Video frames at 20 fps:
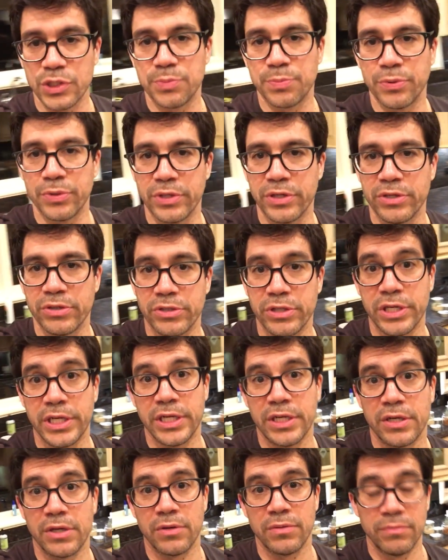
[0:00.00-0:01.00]
whispering in your
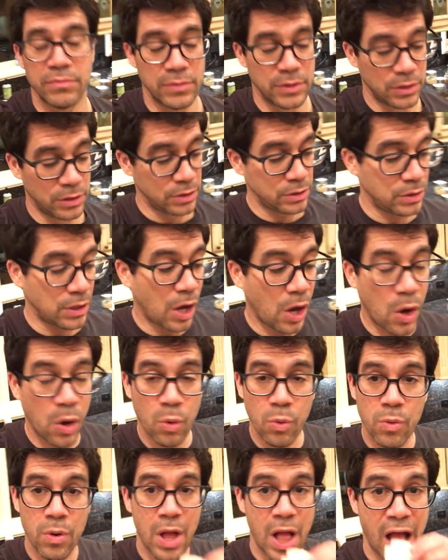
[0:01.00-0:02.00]
ear.
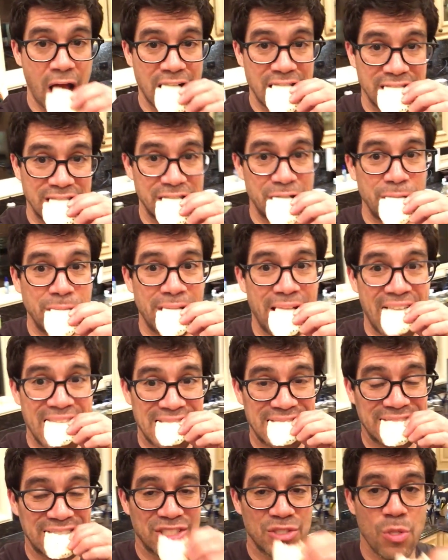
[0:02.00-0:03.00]
Yo, do
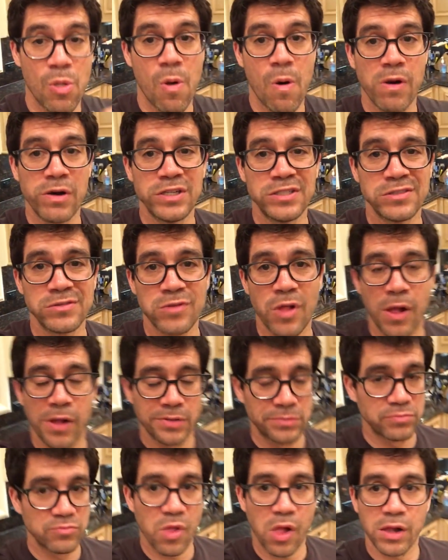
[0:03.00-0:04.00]
this.
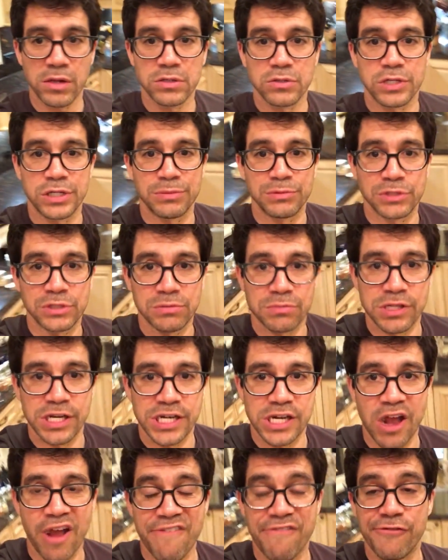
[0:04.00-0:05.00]
Grabbing some
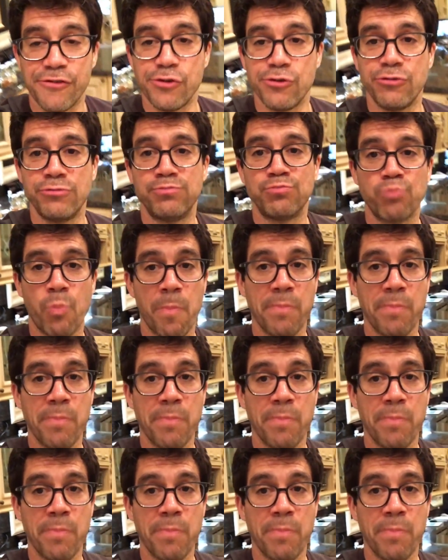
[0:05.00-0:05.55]
late night food.